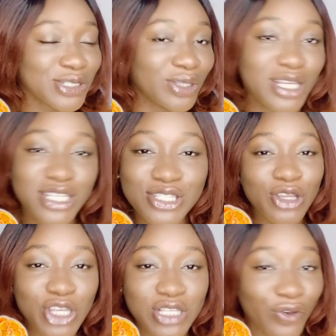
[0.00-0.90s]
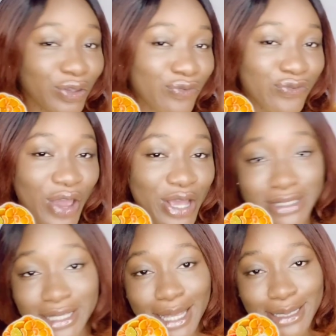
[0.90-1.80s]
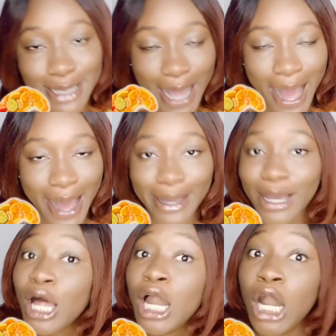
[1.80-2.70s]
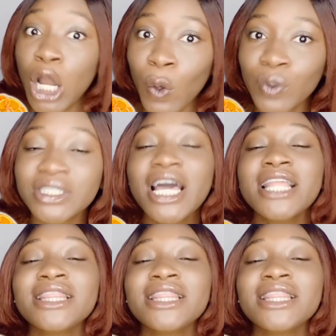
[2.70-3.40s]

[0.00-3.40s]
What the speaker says: So this is just for the fair skin gang alone,